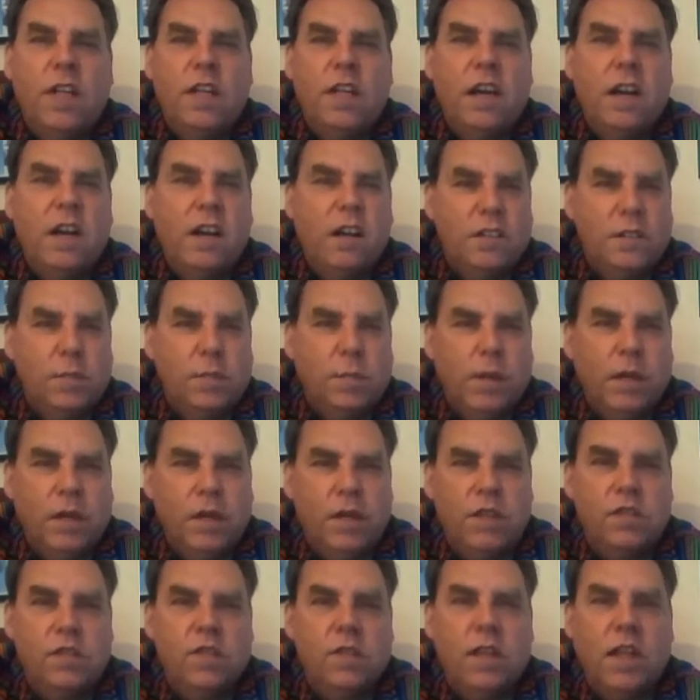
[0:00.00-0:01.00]
in our
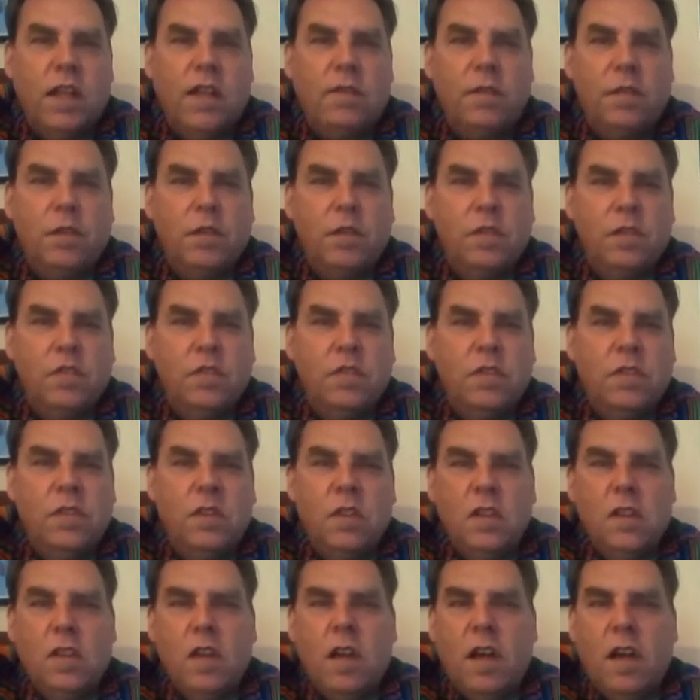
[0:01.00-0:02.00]
spiritual evolution,
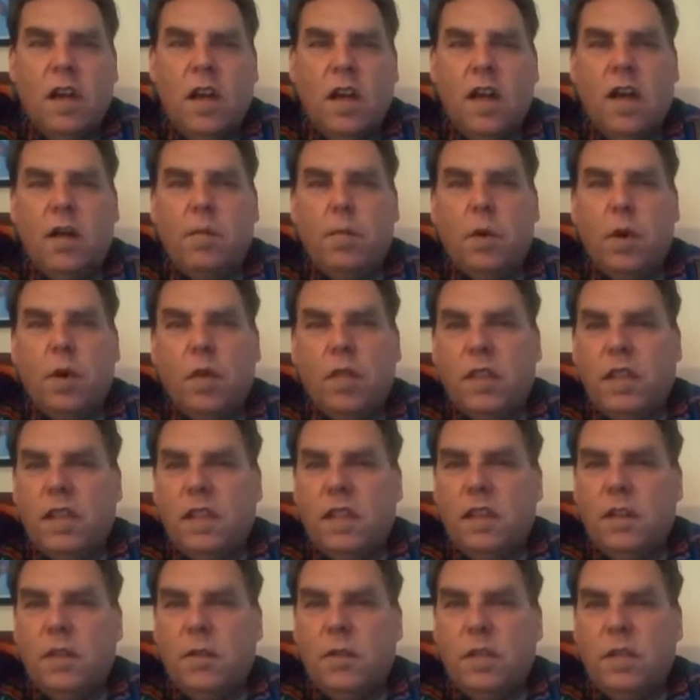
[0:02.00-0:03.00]
both
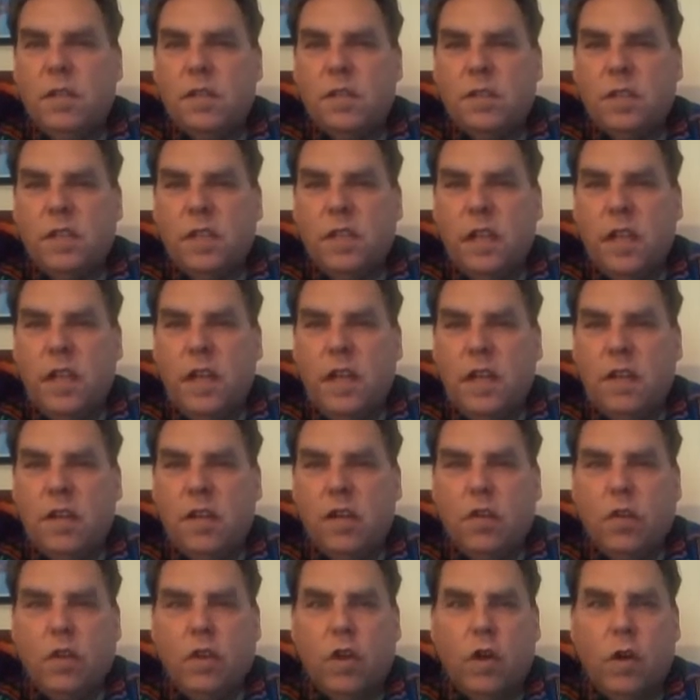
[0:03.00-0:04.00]
individually
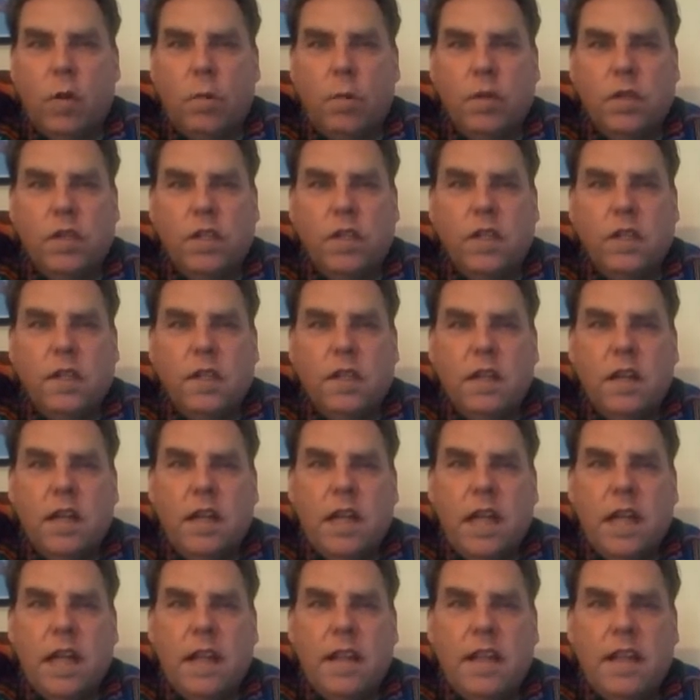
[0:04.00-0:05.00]
and globally.
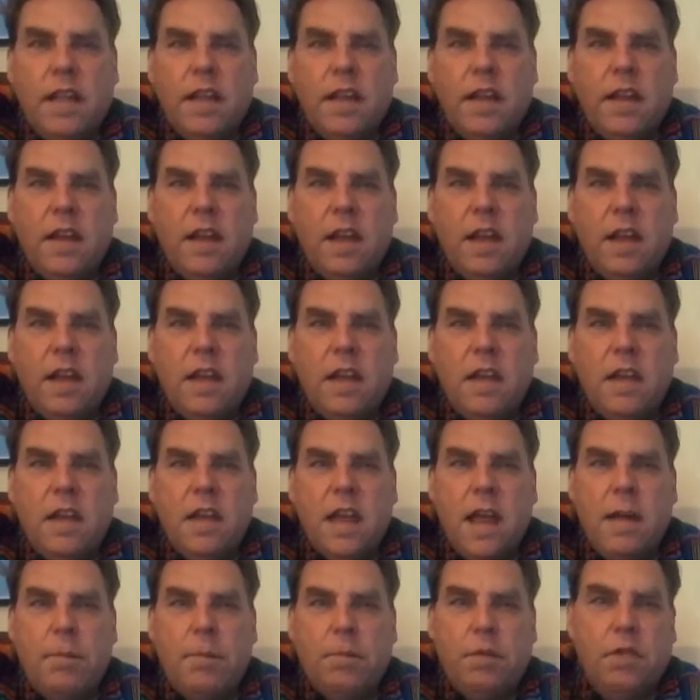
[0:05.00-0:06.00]
And then
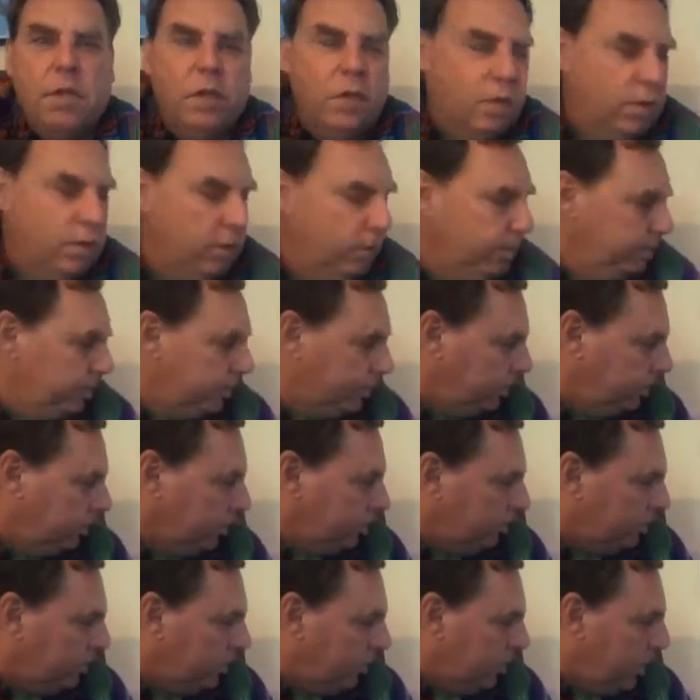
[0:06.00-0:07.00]
Neptune
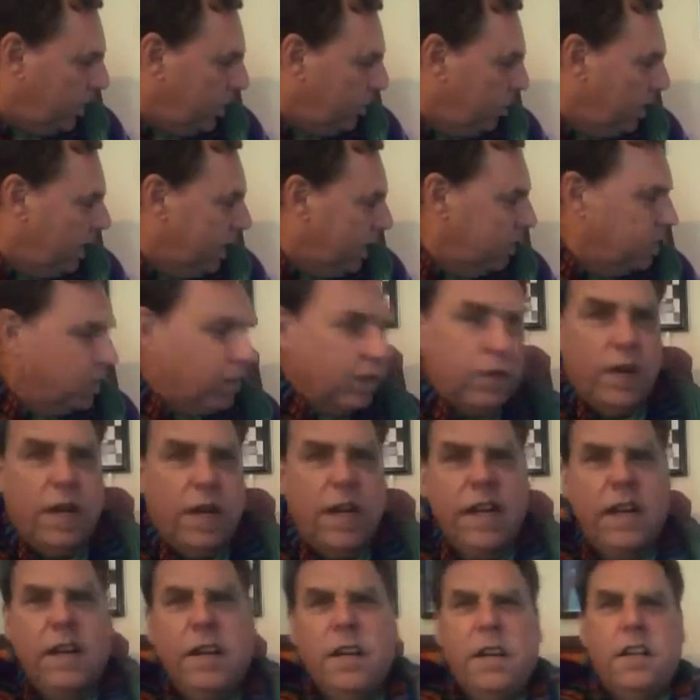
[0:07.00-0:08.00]

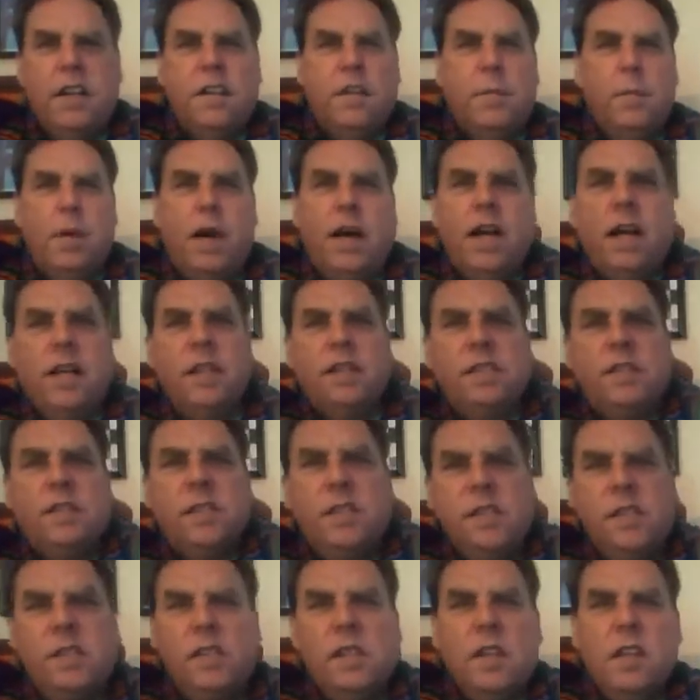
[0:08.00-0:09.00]
retrograde in
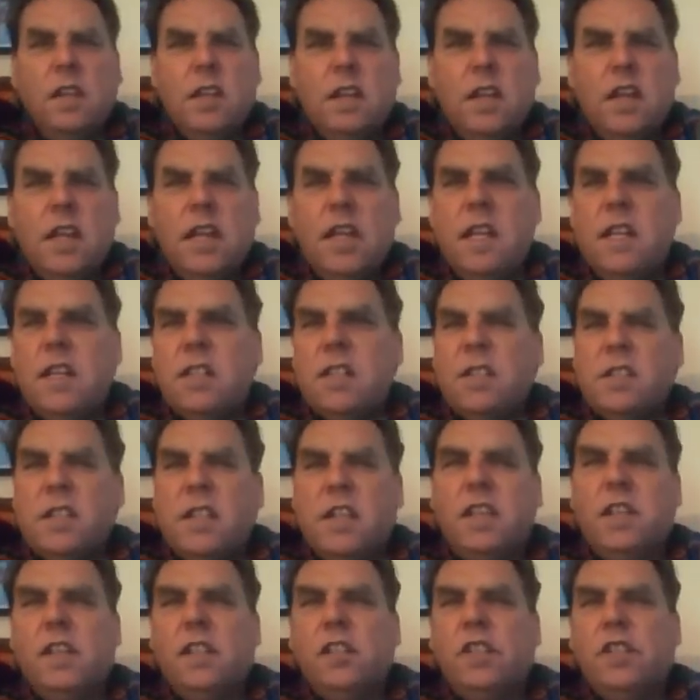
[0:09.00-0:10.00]
Pisces is
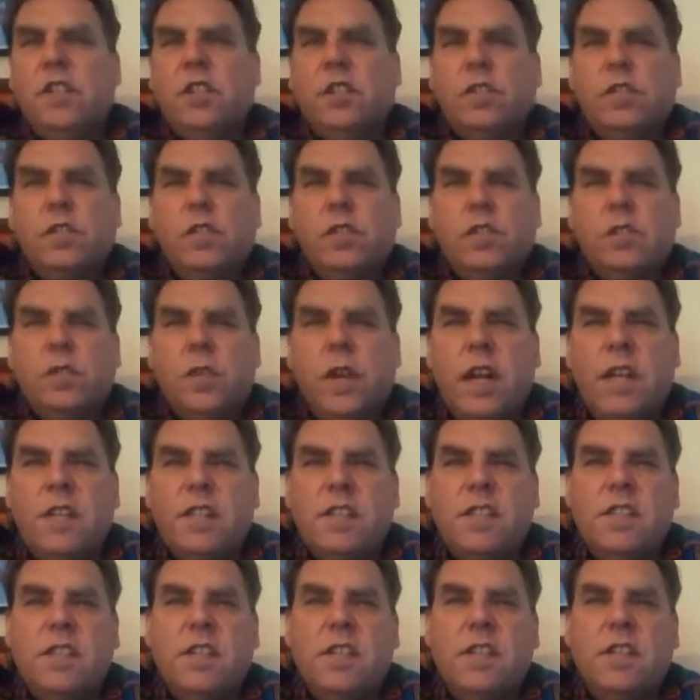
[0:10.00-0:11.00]
seeking to
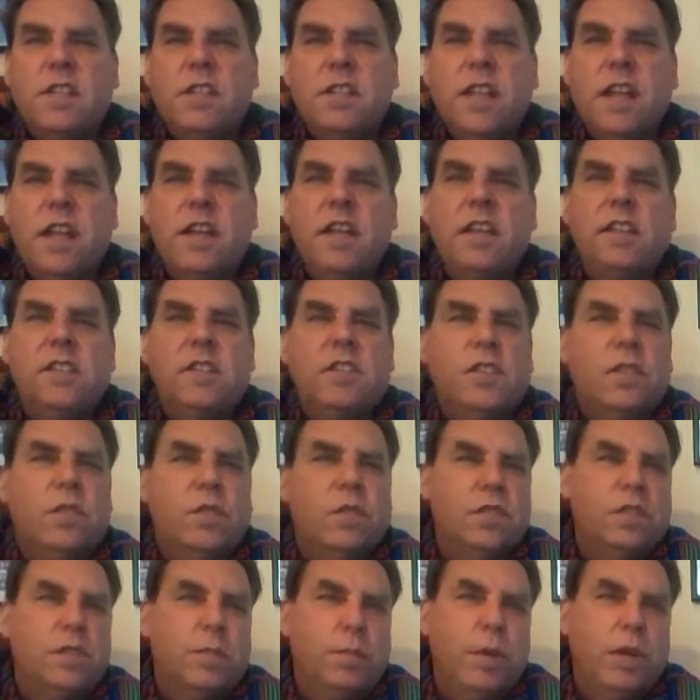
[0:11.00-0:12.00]
transcendence
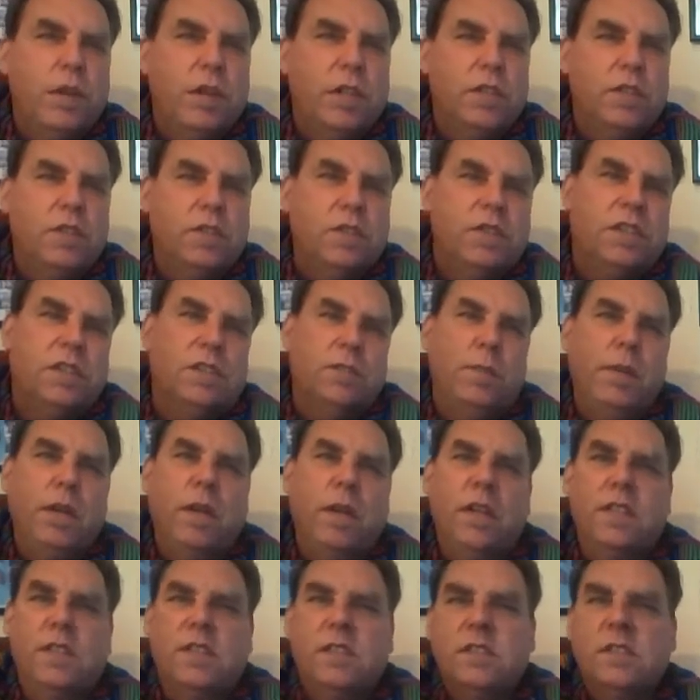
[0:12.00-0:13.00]
through spiritual
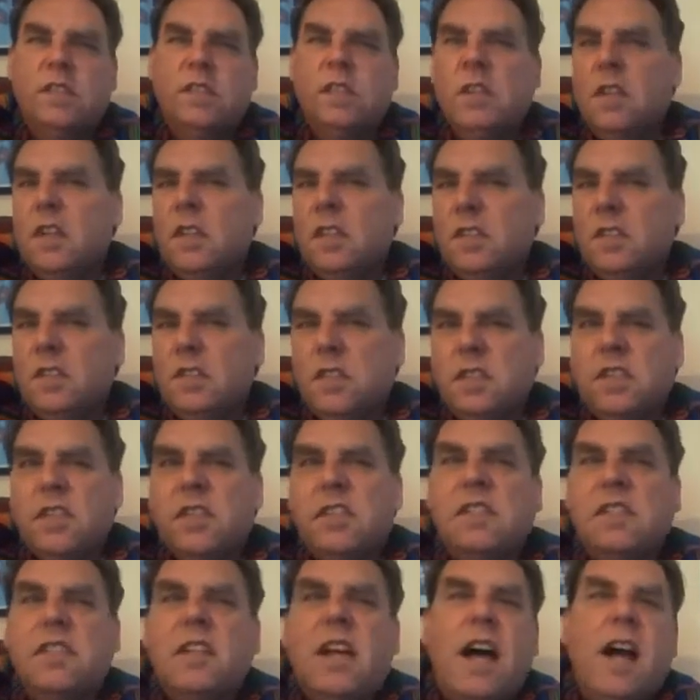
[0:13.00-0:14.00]
experiences. So this
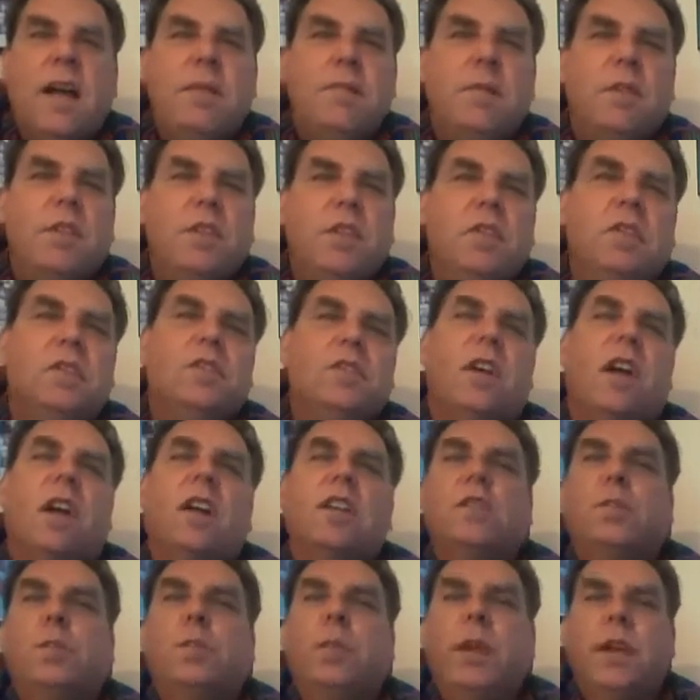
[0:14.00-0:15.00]
is a time to use
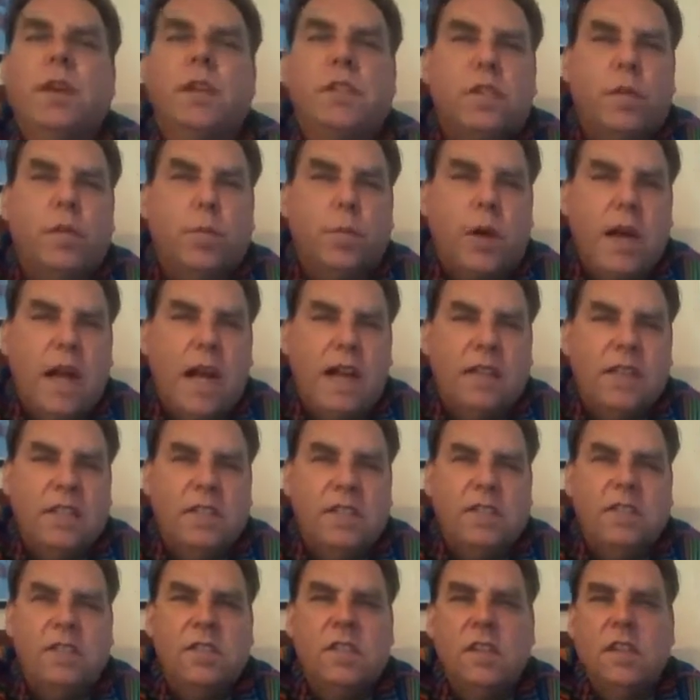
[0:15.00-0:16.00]
our spiritual
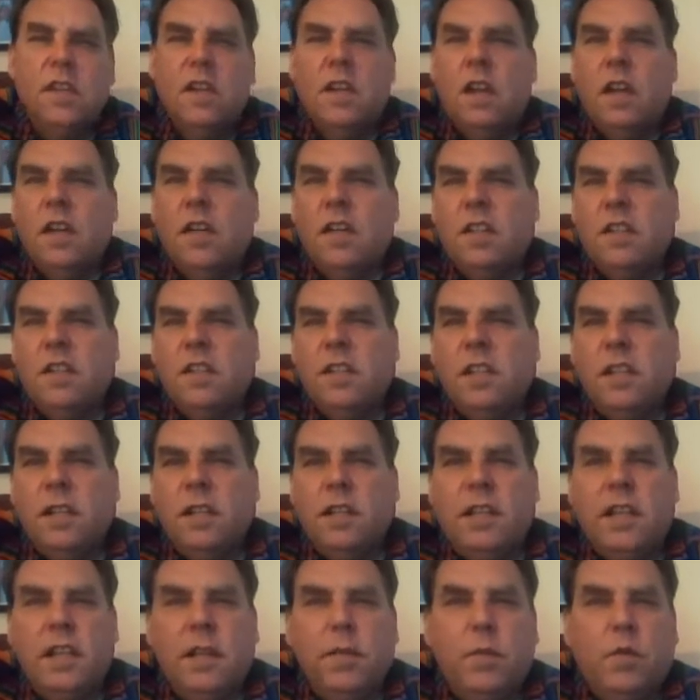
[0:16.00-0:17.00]
practices to
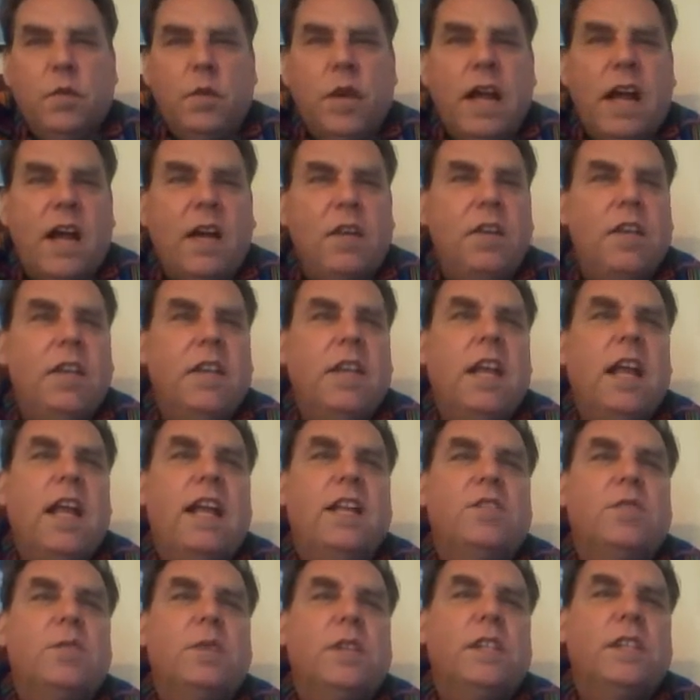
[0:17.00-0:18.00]
keep grounded
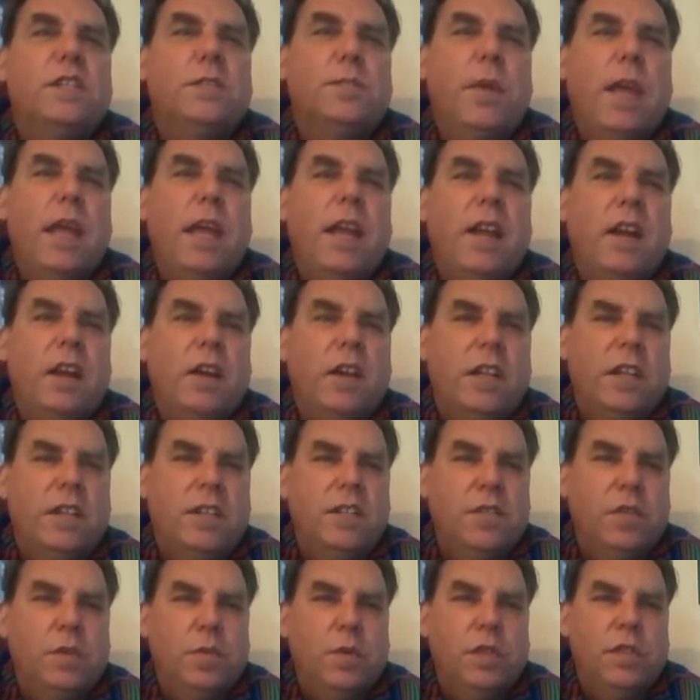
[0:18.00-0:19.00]
as we expand our
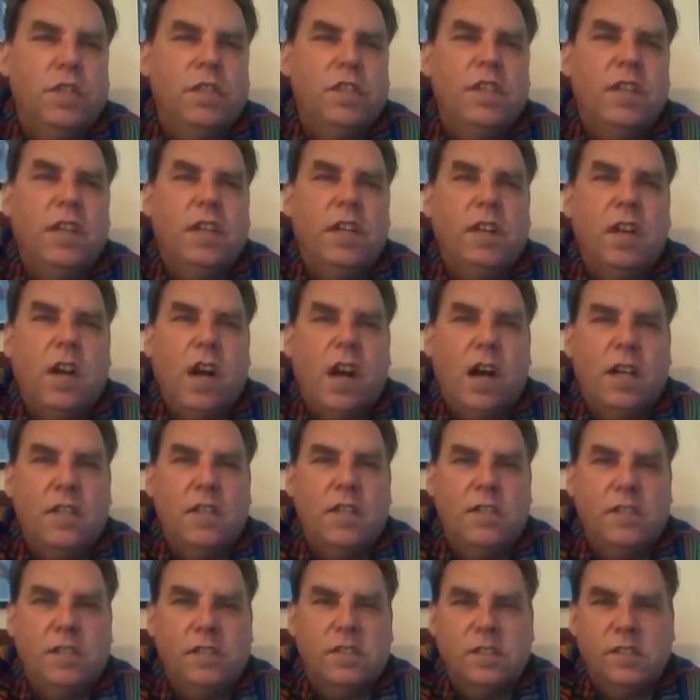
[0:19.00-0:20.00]
intuition and
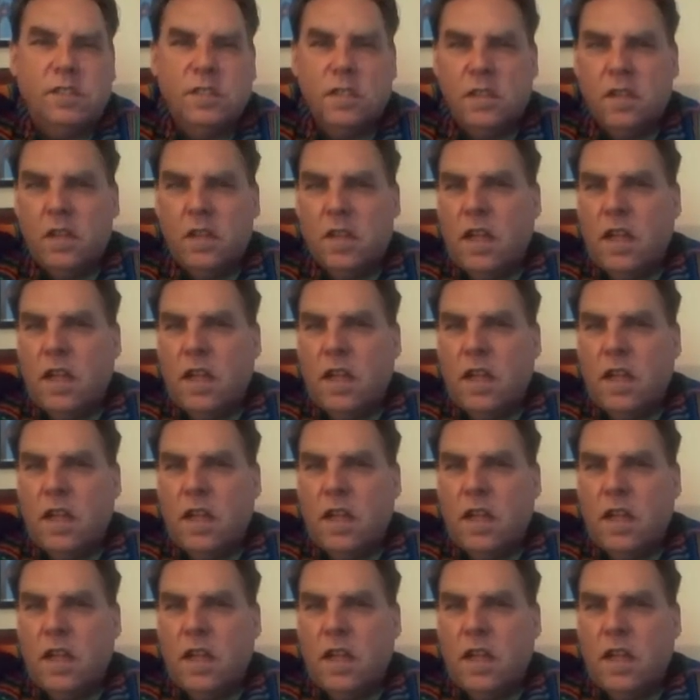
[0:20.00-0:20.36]
consciousness.